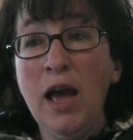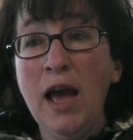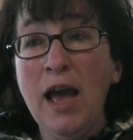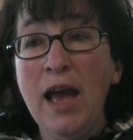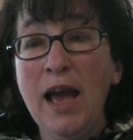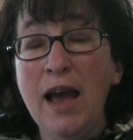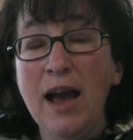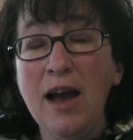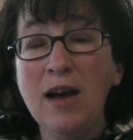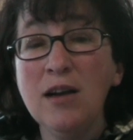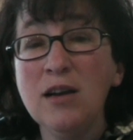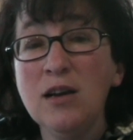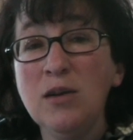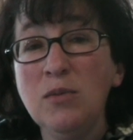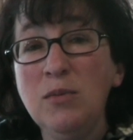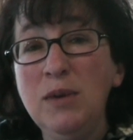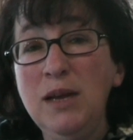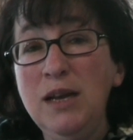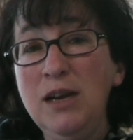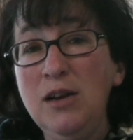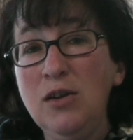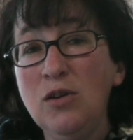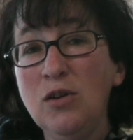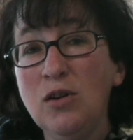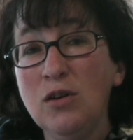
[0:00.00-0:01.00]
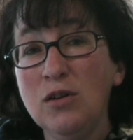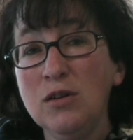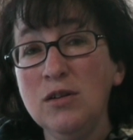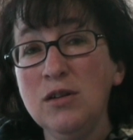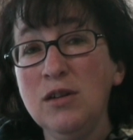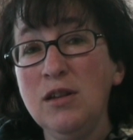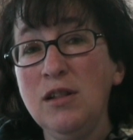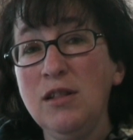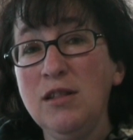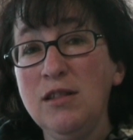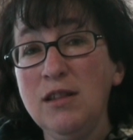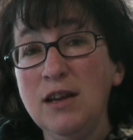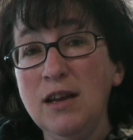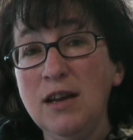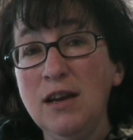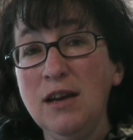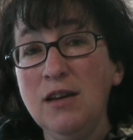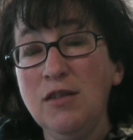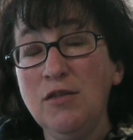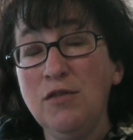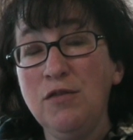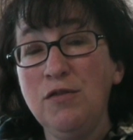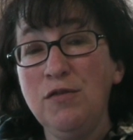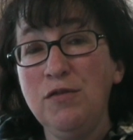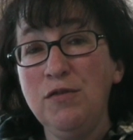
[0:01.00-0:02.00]
how can we not
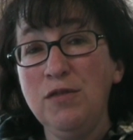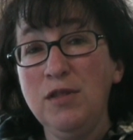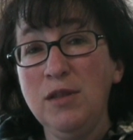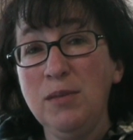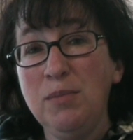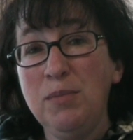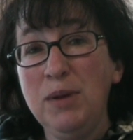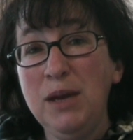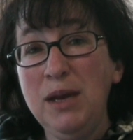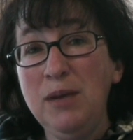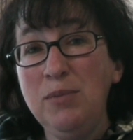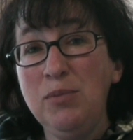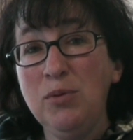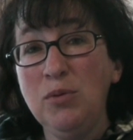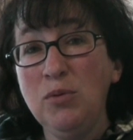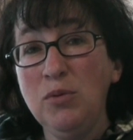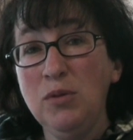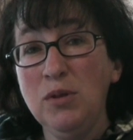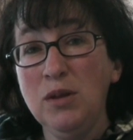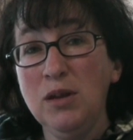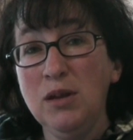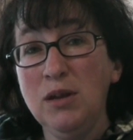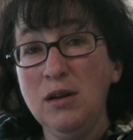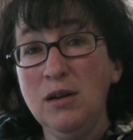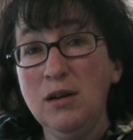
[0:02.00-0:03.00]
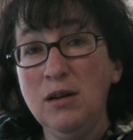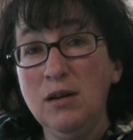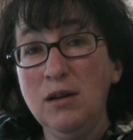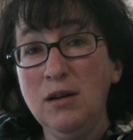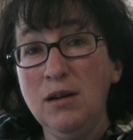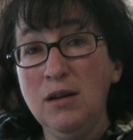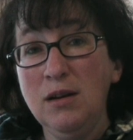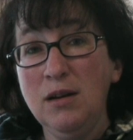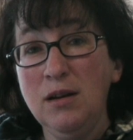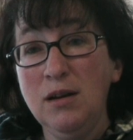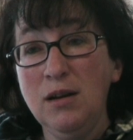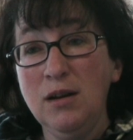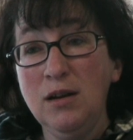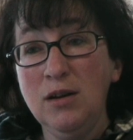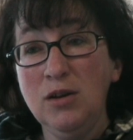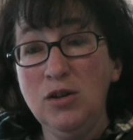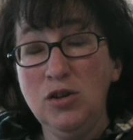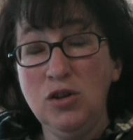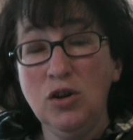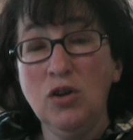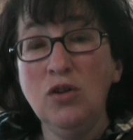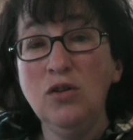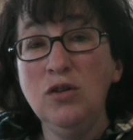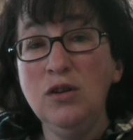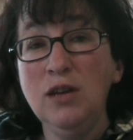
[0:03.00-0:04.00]
think of the people that
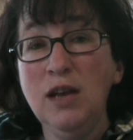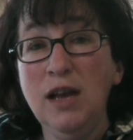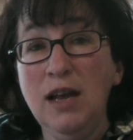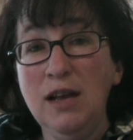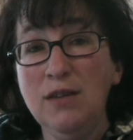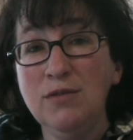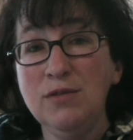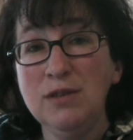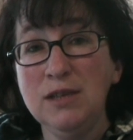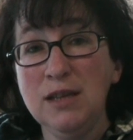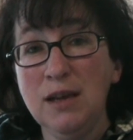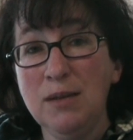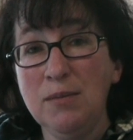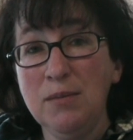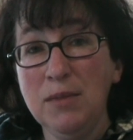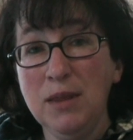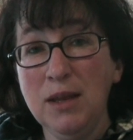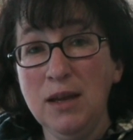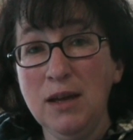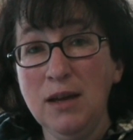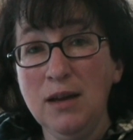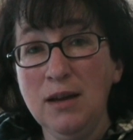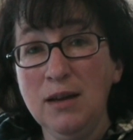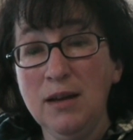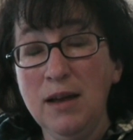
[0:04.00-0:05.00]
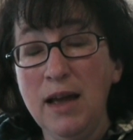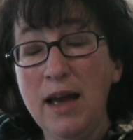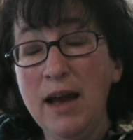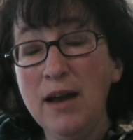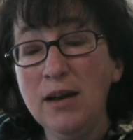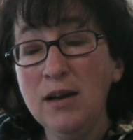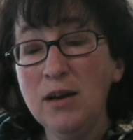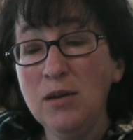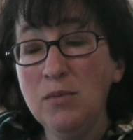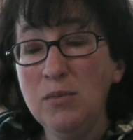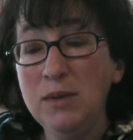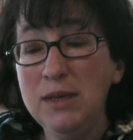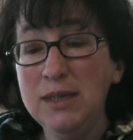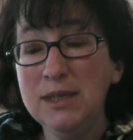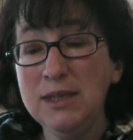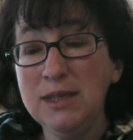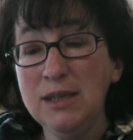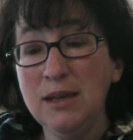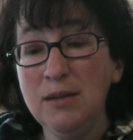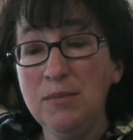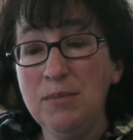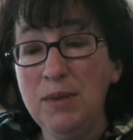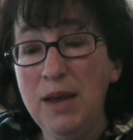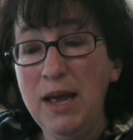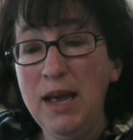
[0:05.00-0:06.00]
don't have something? How can we
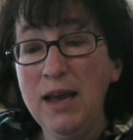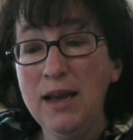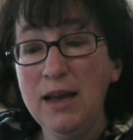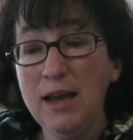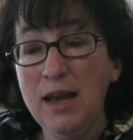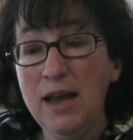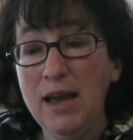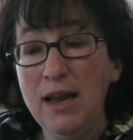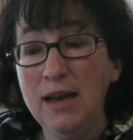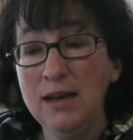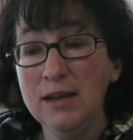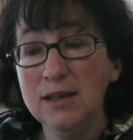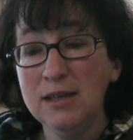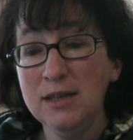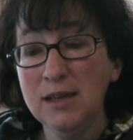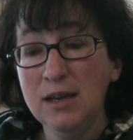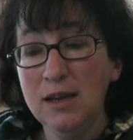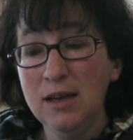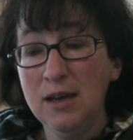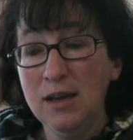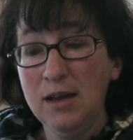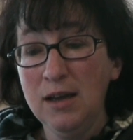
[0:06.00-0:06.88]
sit back and